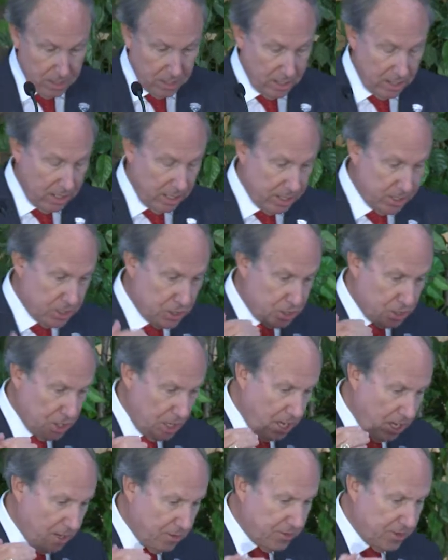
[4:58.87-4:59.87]
and
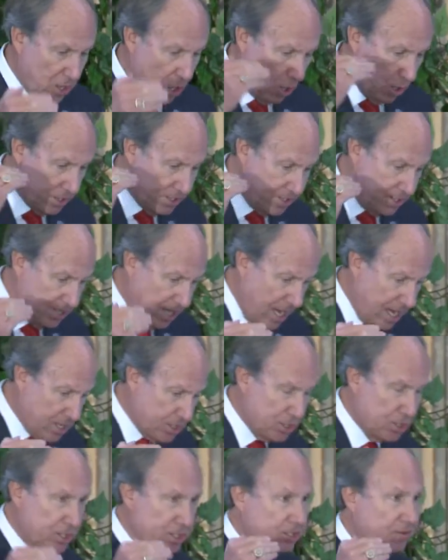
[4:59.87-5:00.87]
shared the
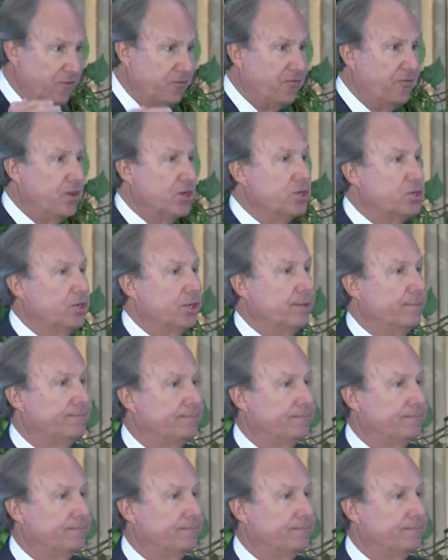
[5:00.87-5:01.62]
audacious vision